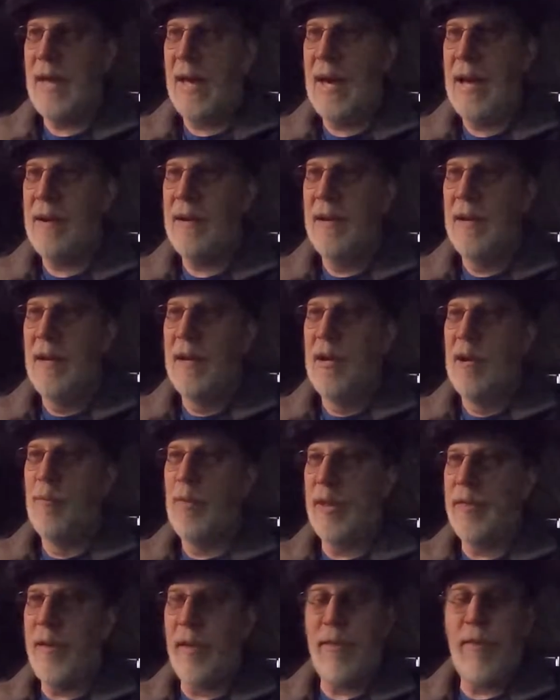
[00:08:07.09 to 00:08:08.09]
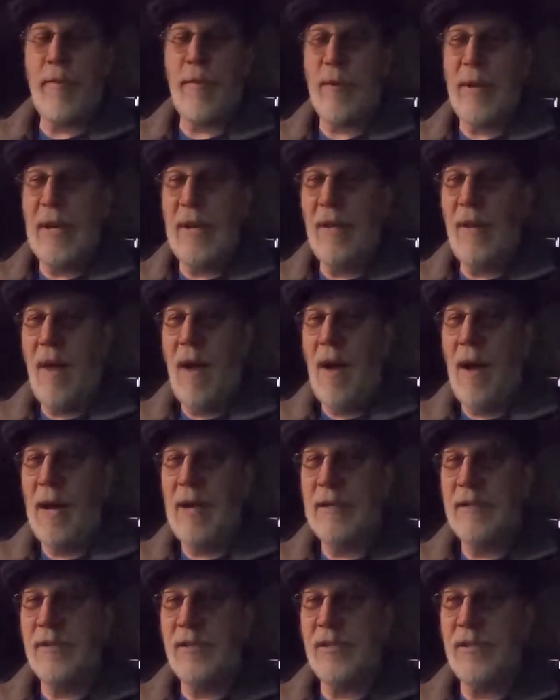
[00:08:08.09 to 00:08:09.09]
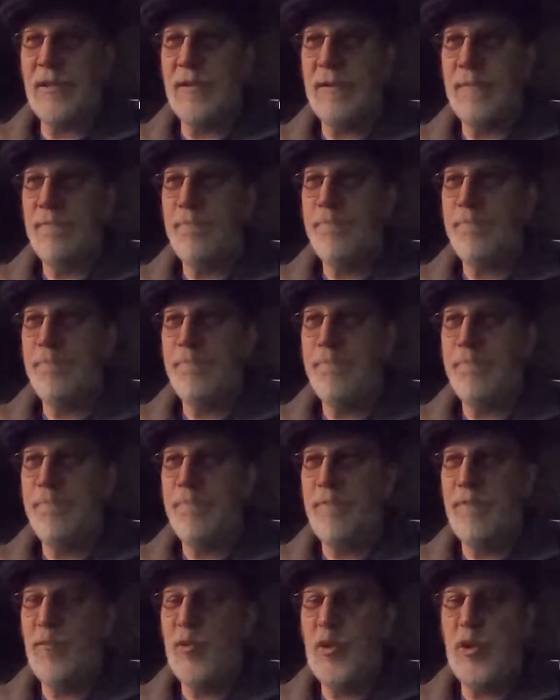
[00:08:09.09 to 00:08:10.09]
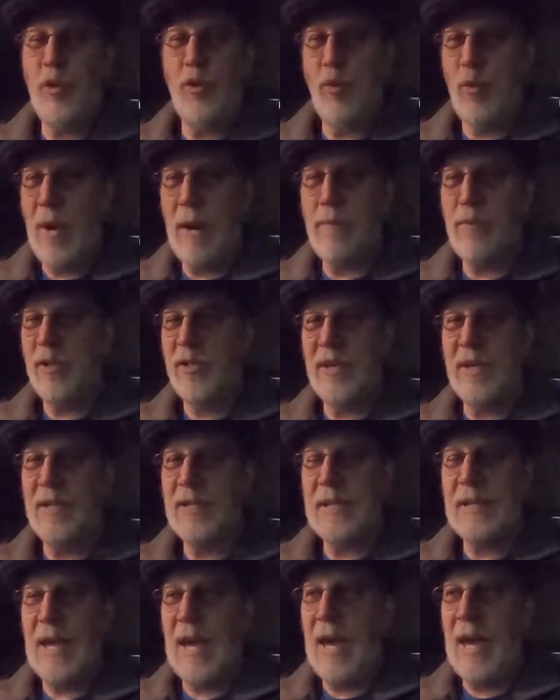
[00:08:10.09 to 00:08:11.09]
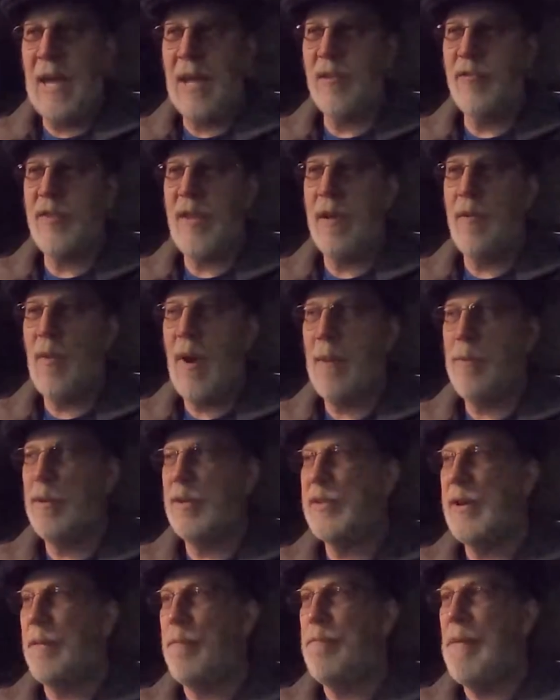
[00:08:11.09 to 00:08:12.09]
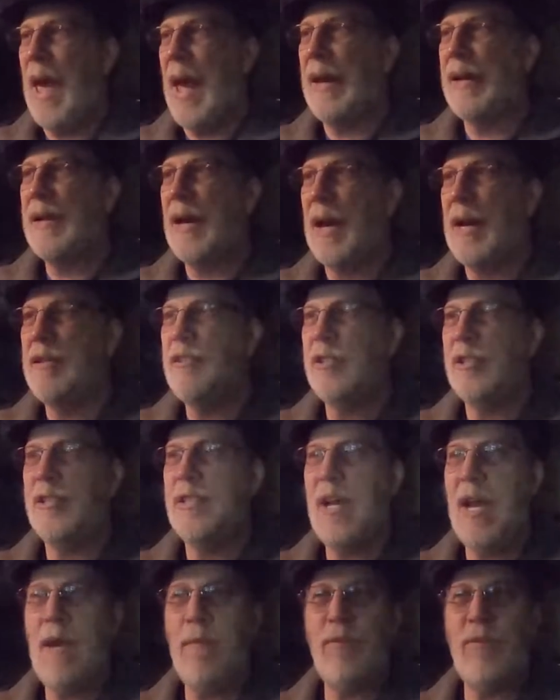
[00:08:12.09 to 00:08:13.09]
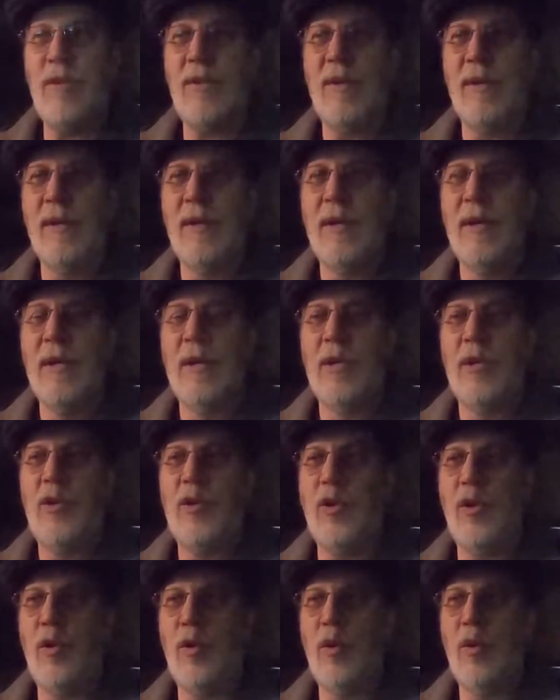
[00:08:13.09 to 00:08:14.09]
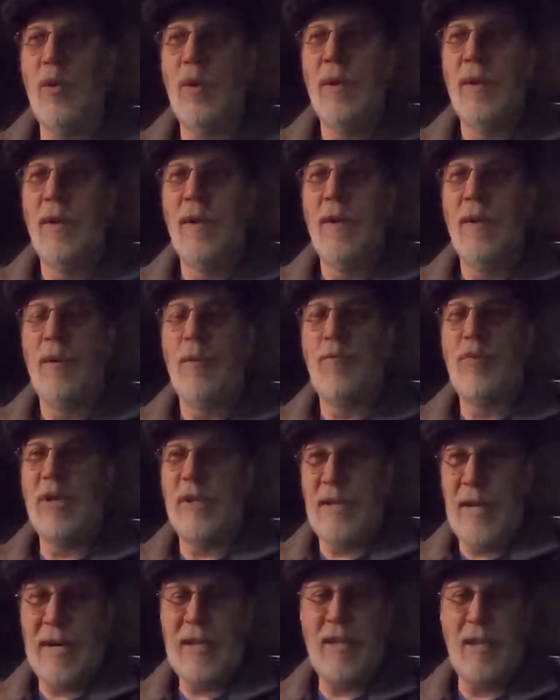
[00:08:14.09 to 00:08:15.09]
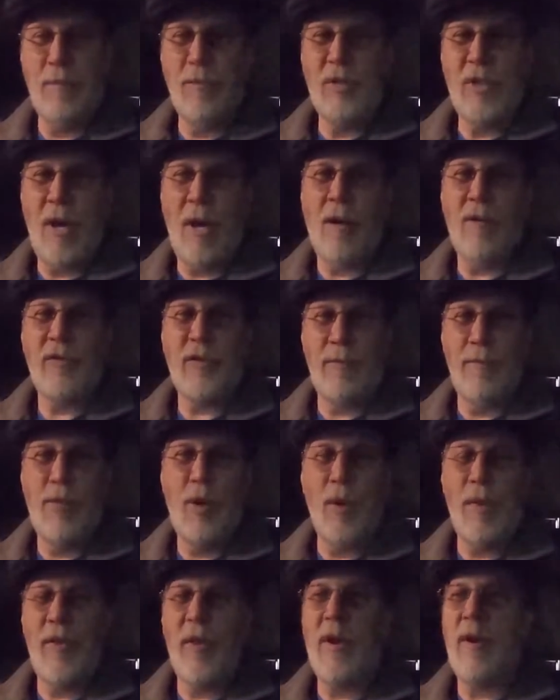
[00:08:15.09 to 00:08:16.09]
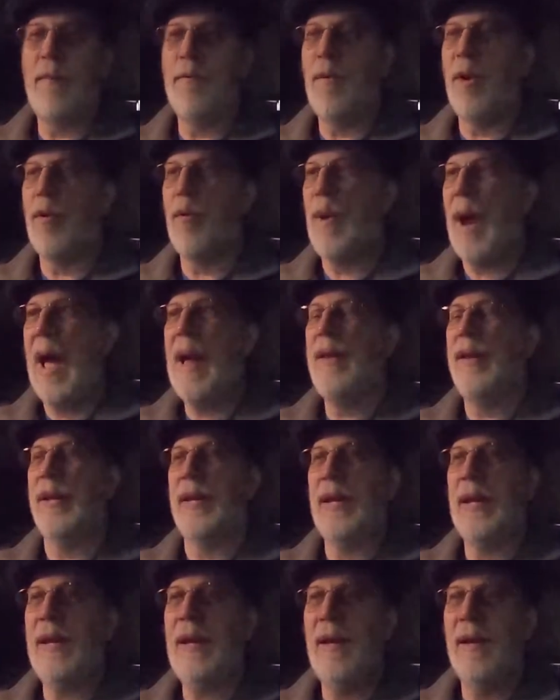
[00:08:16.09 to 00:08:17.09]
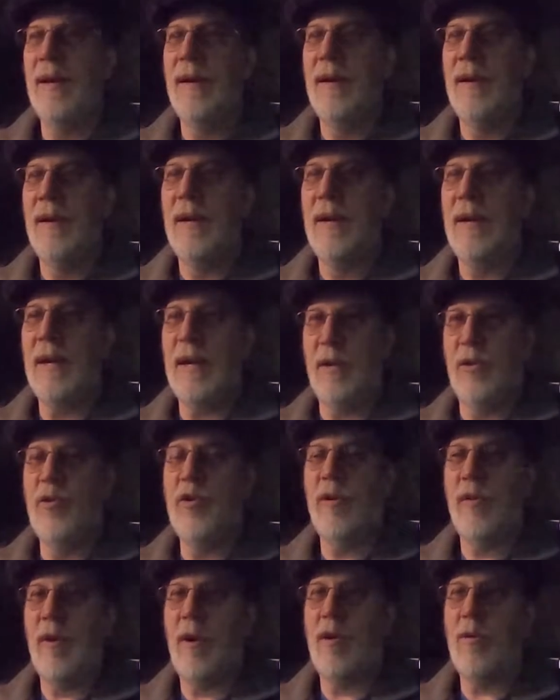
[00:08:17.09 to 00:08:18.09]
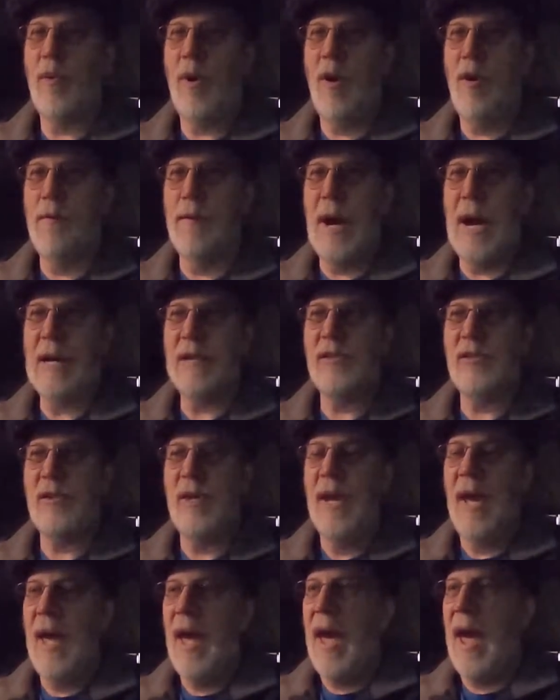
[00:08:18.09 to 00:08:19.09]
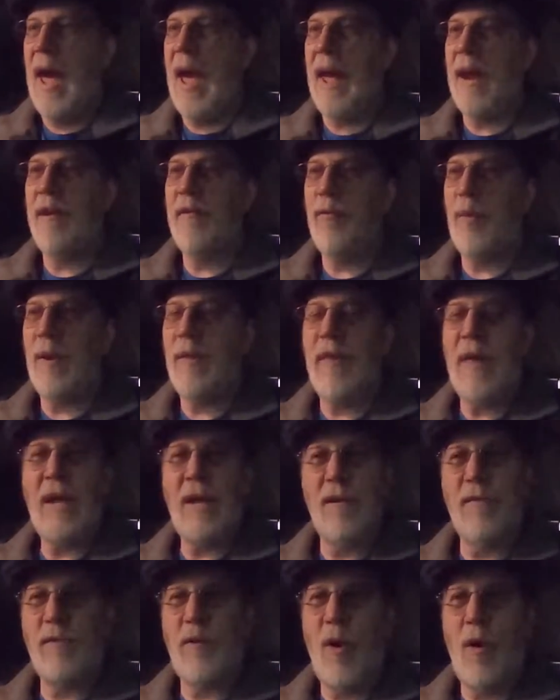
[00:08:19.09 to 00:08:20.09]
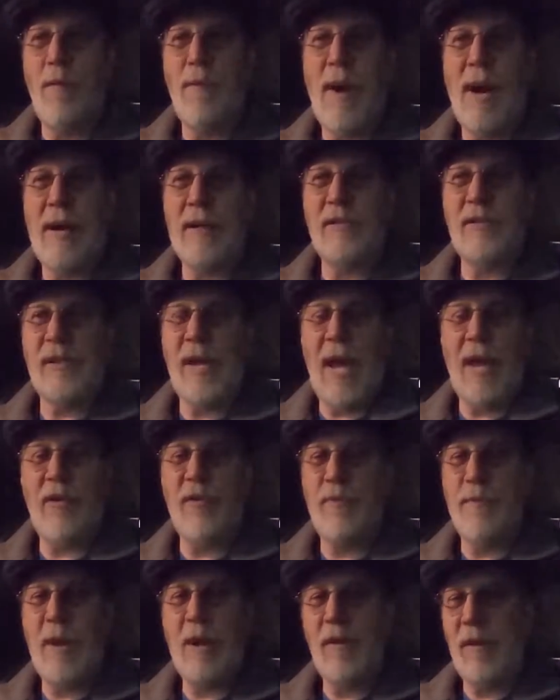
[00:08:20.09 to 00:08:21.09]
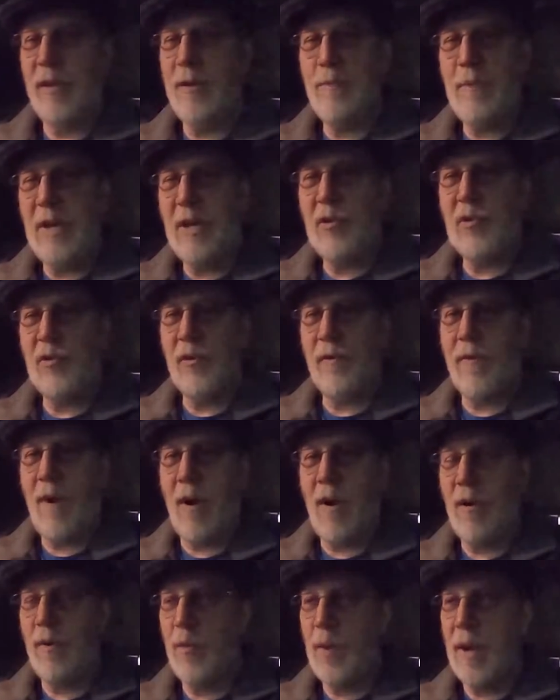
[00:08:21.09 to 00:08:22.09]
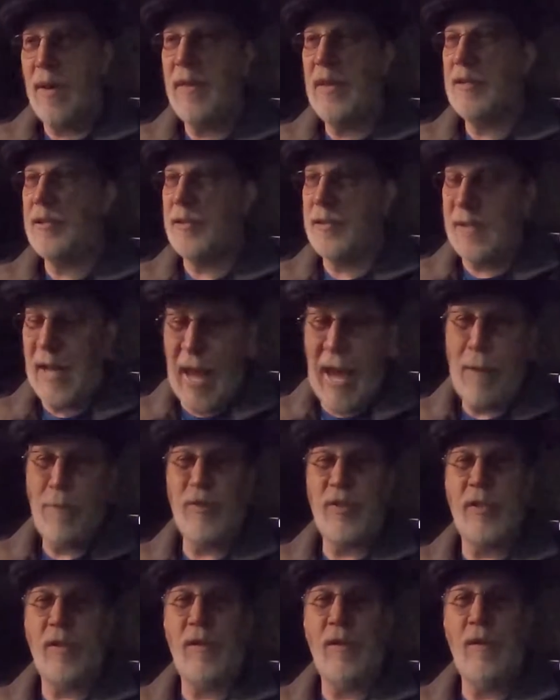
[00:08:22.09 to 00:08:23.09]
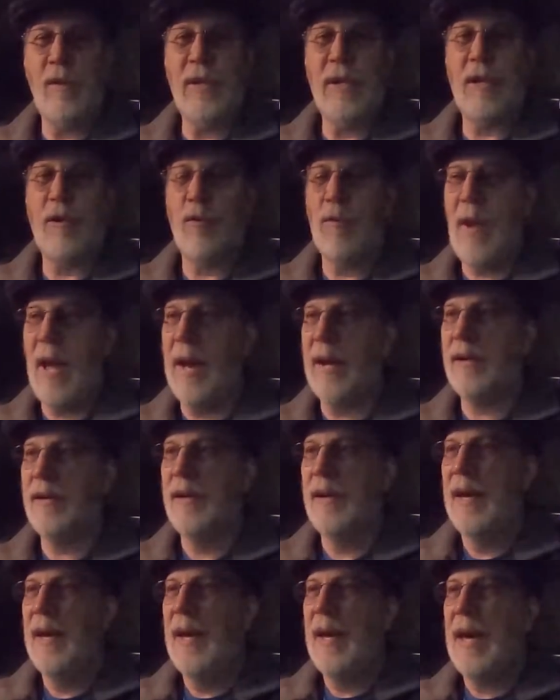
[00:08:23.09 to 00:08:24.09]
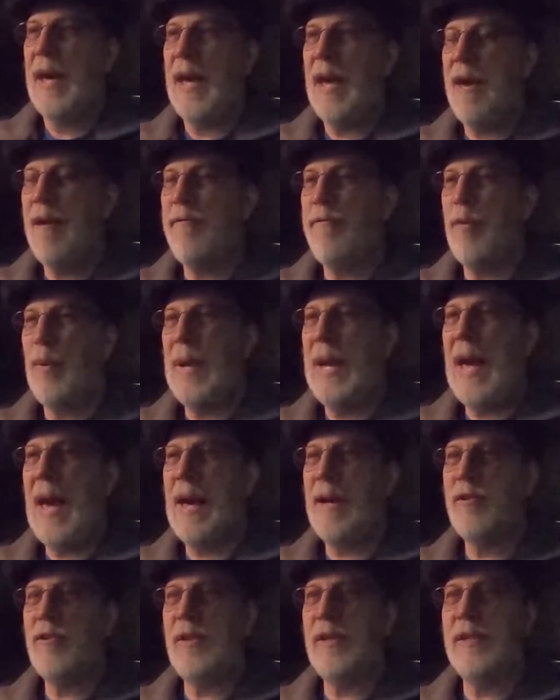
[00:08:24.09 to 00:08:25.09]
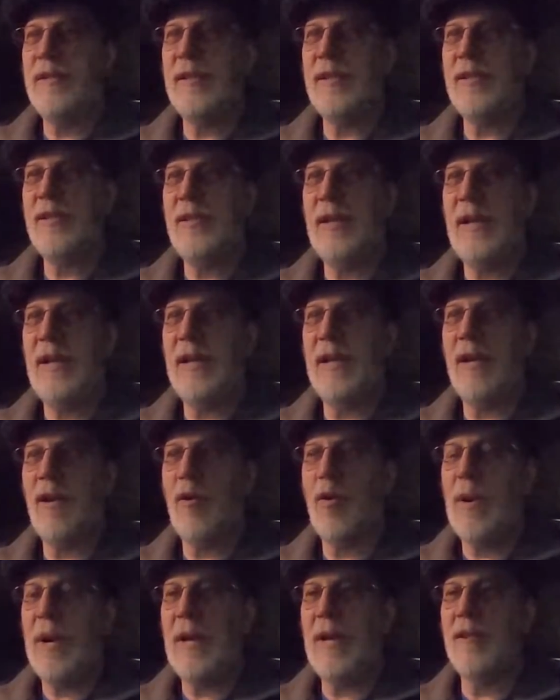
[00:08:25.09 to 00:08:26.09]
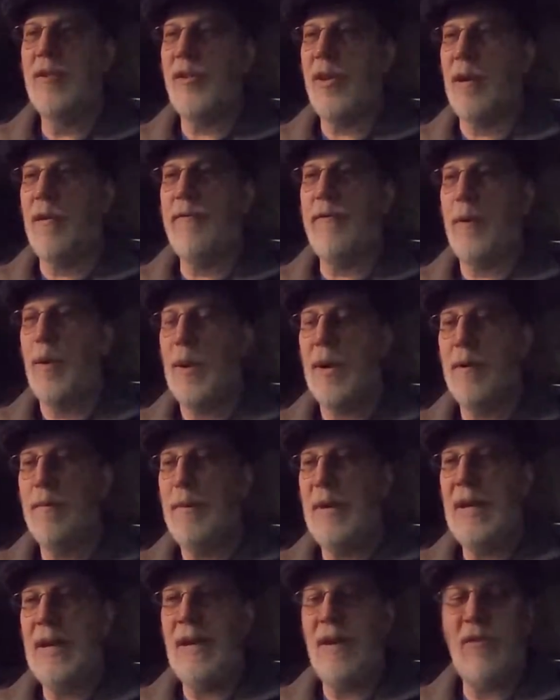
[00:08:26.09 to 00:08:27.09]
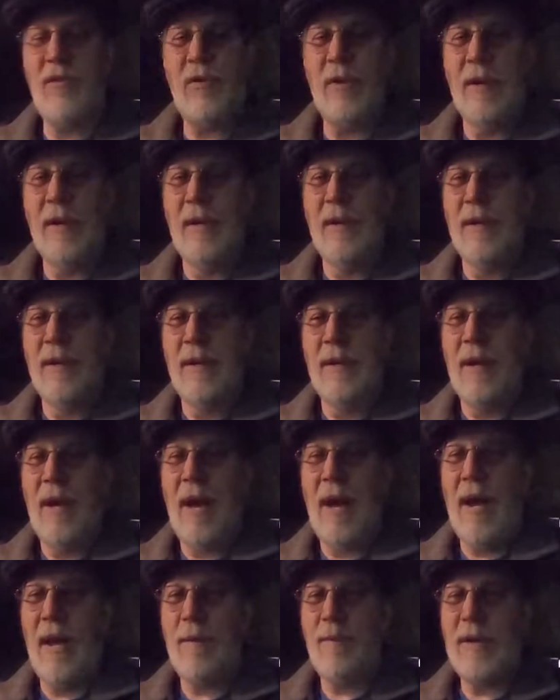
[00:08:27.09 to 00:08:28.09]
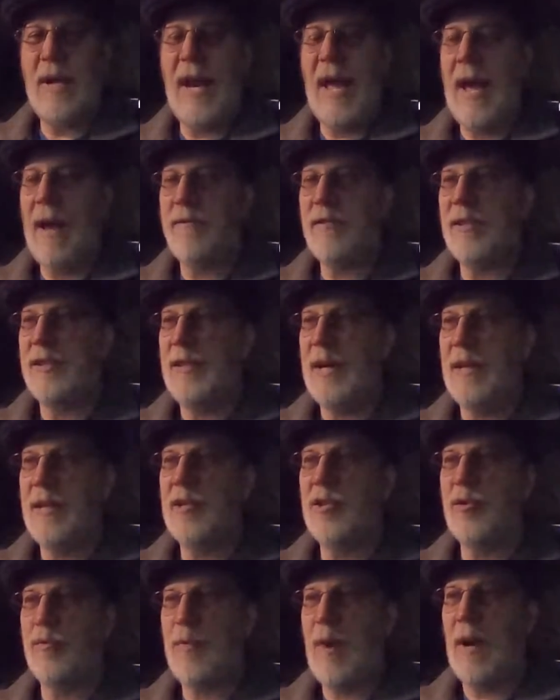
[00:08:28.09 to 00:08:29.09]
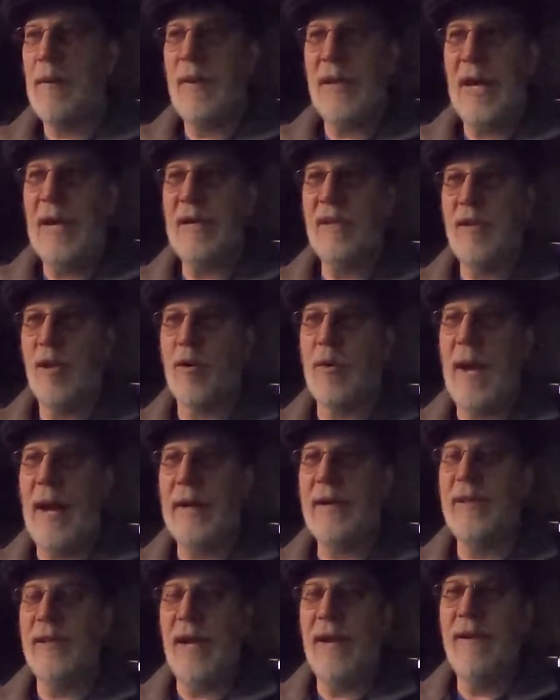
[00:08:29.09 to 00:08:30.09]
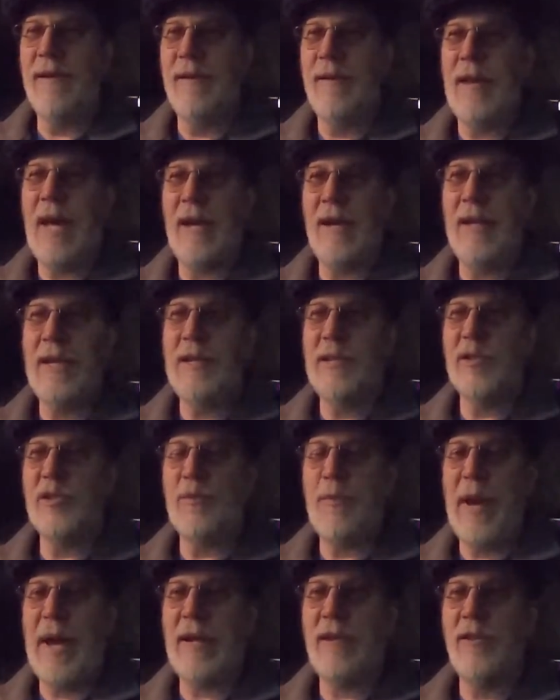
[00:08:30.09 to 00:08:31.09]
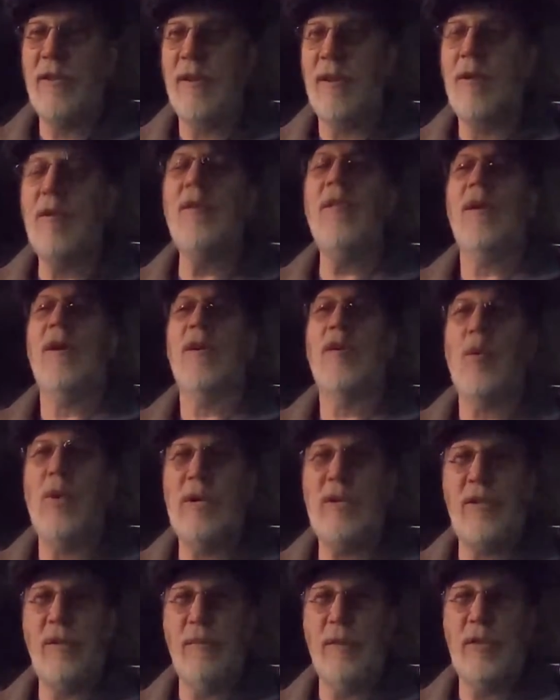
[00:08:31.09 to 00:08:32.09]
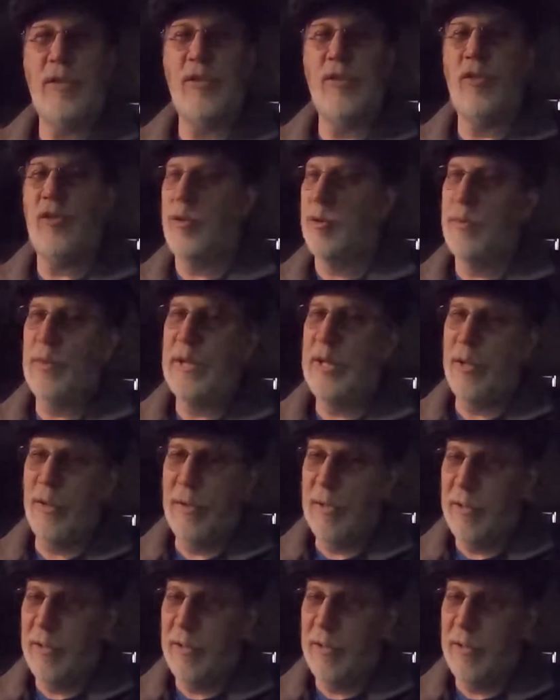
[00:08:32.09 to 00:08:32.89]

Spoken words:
that. But the three laws do represent a cage. They represent mankind's attempt to protect themselves and put their morality into their robots. And if we think of robots as merely pieces of hardware, this is absolutely correct. If we actually succeed in creating self-aware beings, I'm going to have to say this is probably incorrect. And that leads us back to the earlier question, which is, should we do